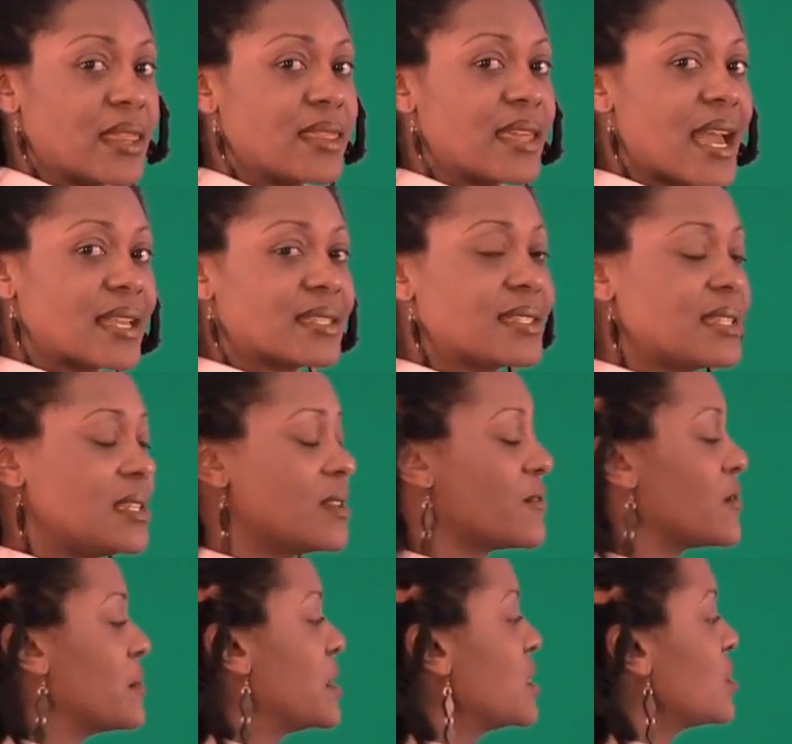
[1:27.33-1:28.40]
and that's the
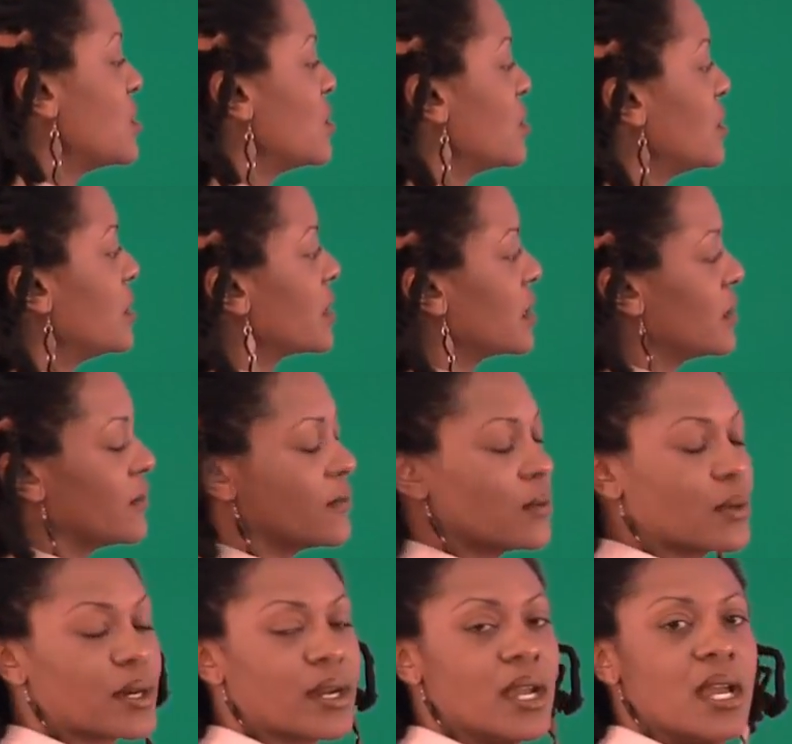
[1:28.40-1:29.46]
information you're looking
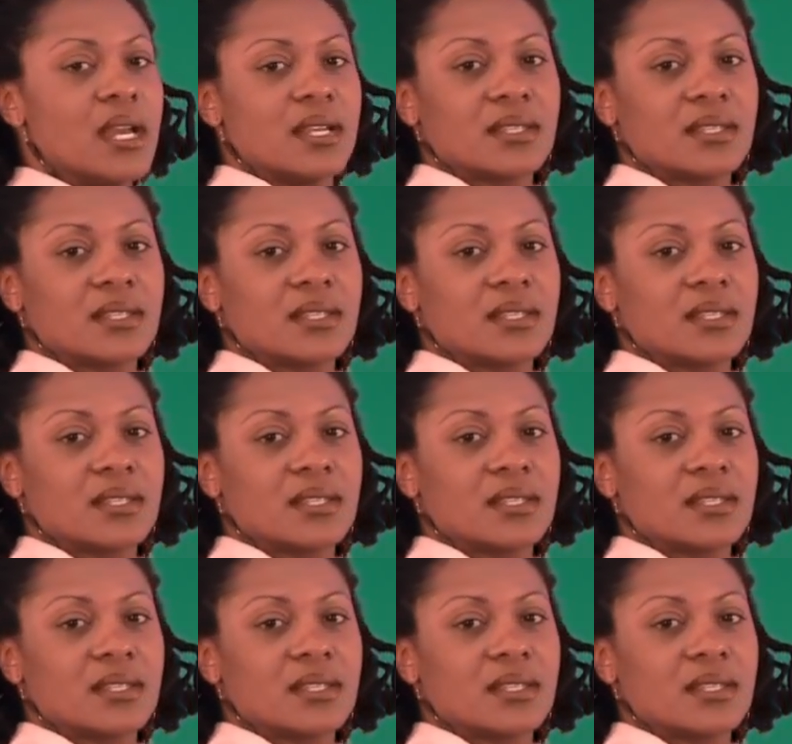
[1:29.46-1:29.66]
for.